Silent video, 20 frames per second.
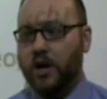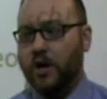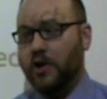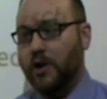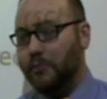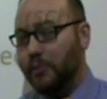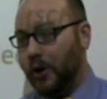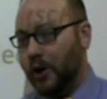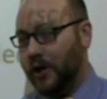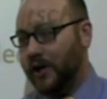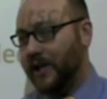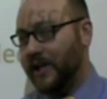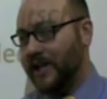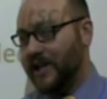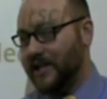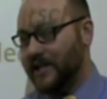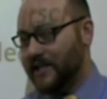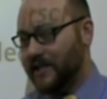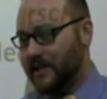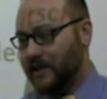The book
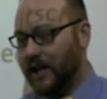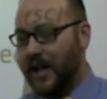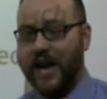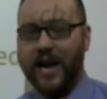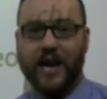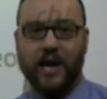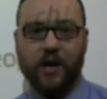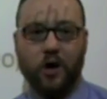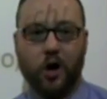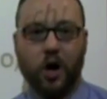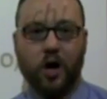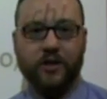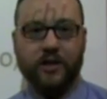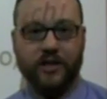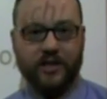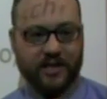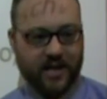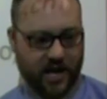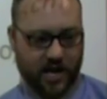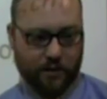is laying on
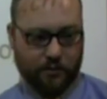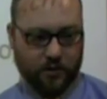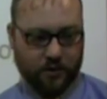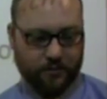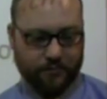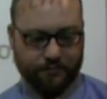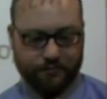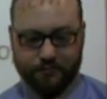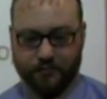the table.